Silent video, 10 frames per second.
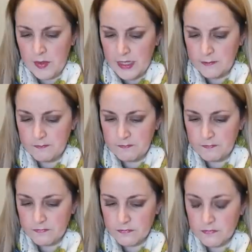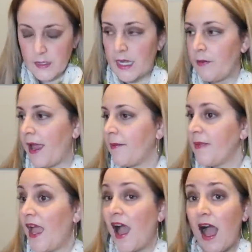but anyway,
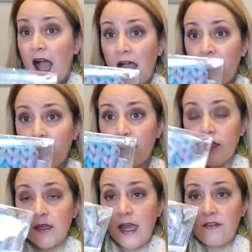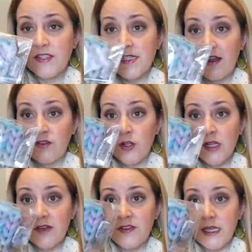I have
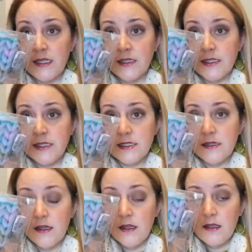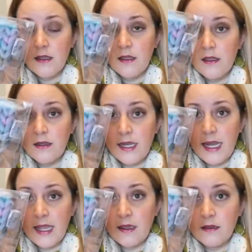several of these
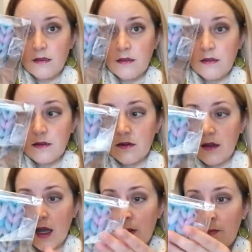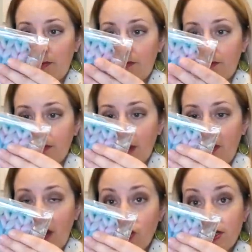knitting
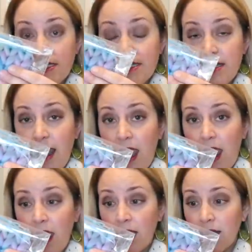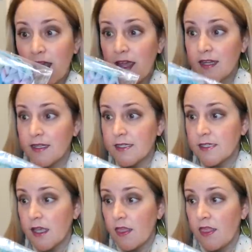pouches, and it
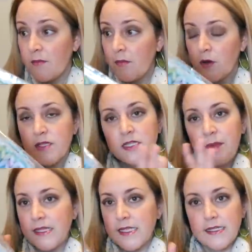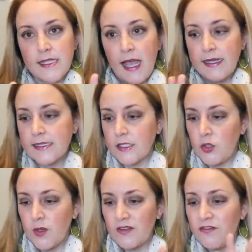is the most amazing size.
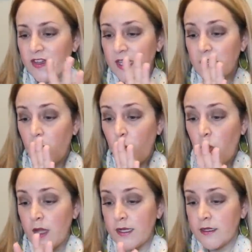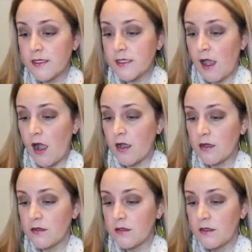You could fit a one
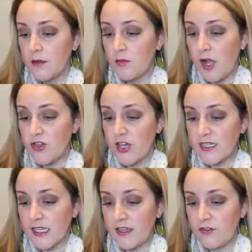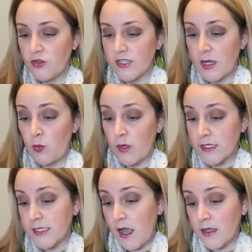sock project, like if you just had one
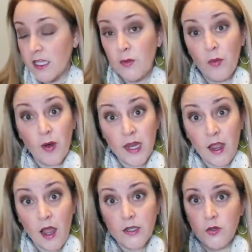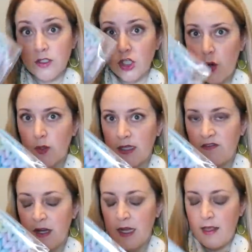sock that you were working on, you could totally
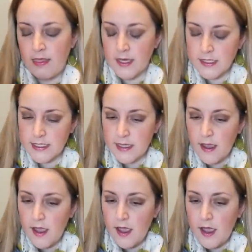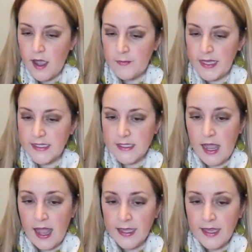fit it in this.
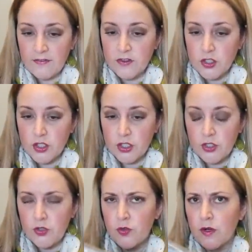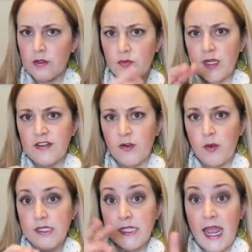I have 2 or 3 different
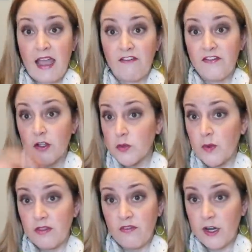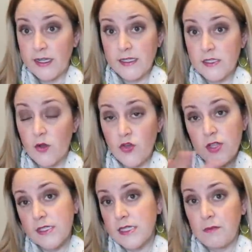ones that I have filled with various
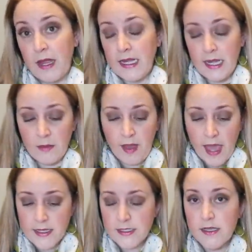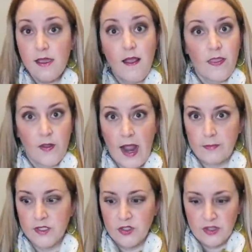notions in my knitting bags. They're
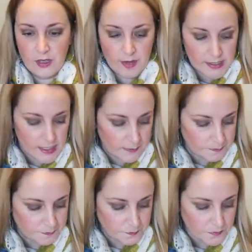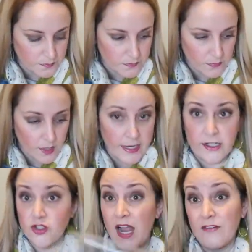absolutely amazing, and
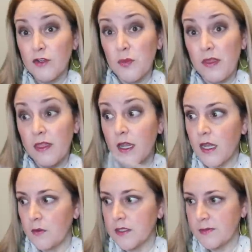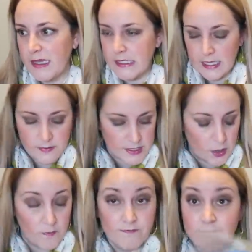I traveled with it, and it was amazing. So